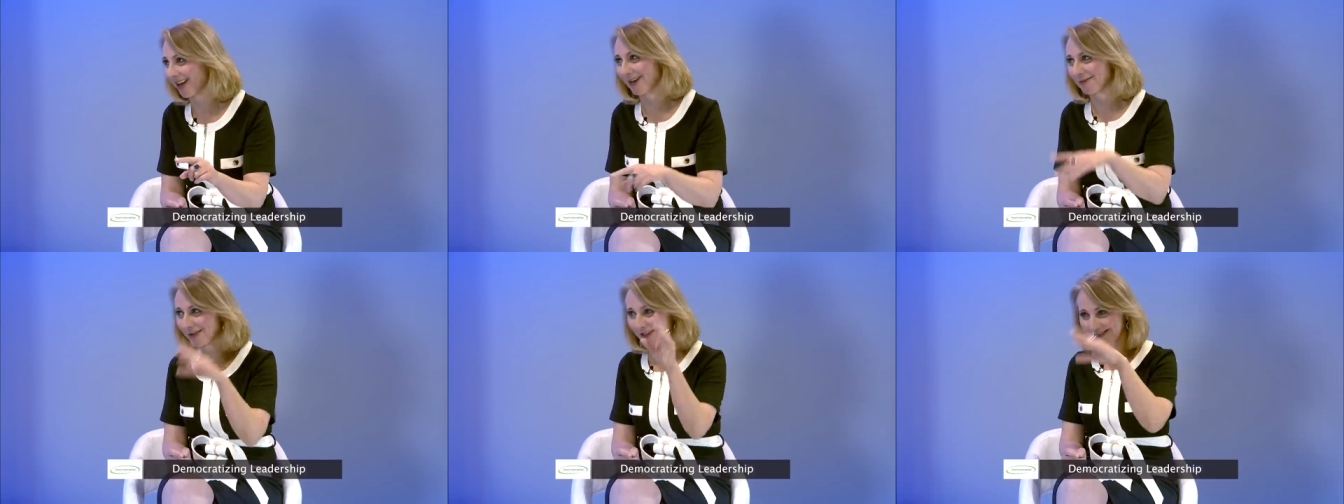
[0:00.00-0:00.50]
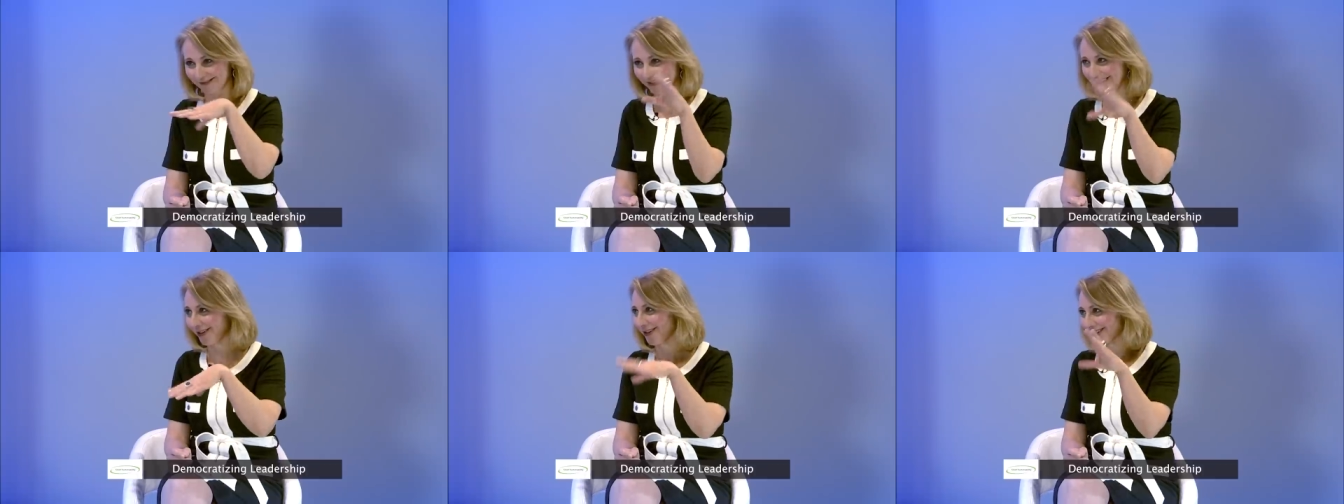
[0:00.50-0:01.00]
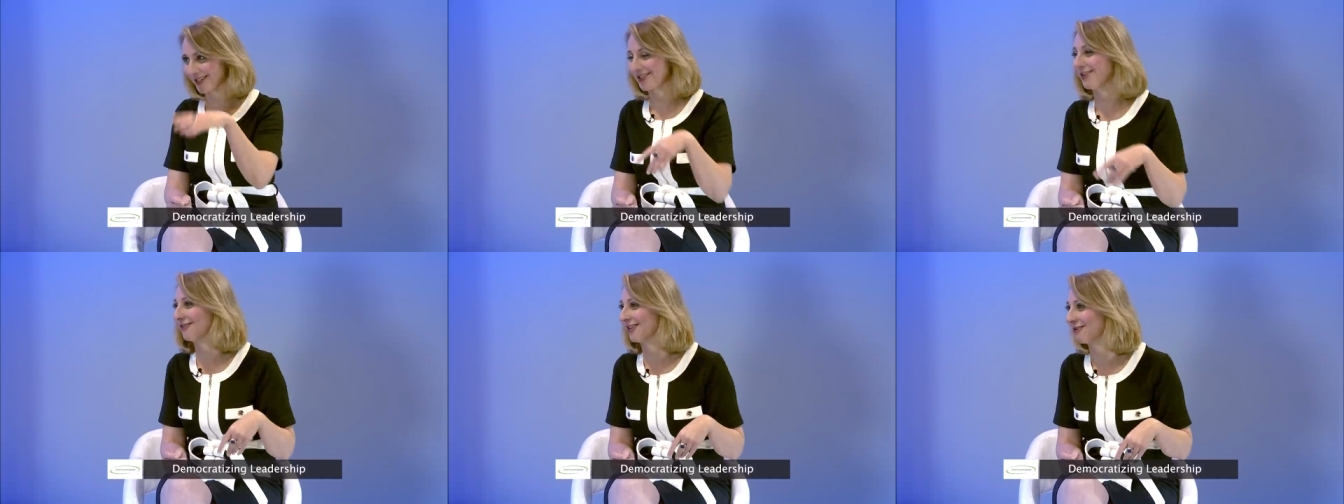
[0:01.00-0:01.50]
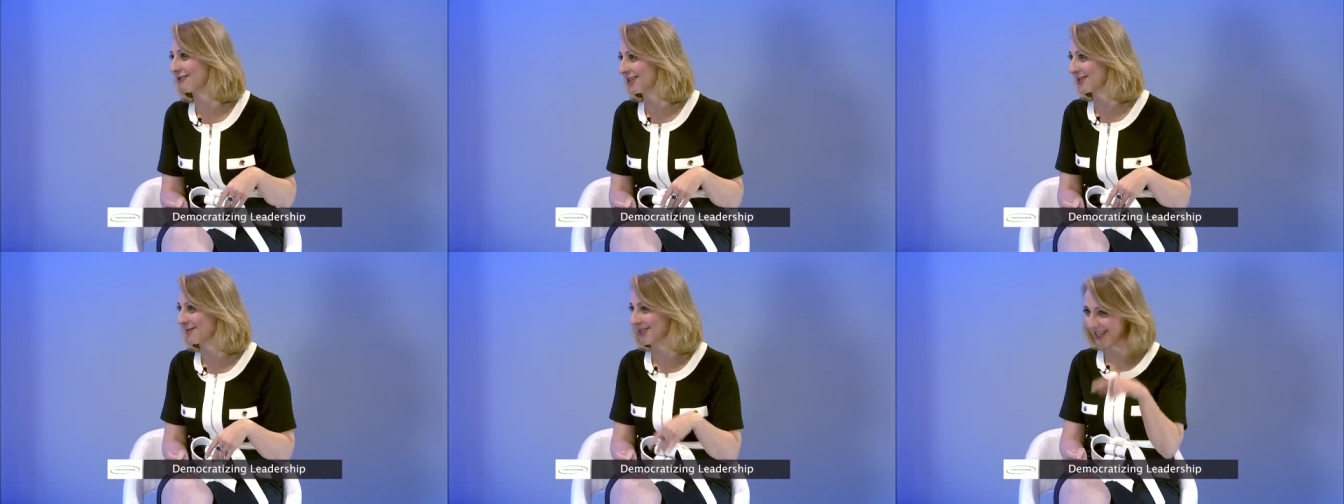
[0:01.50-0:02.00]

I don't yes. want to read all the stuff in the resume.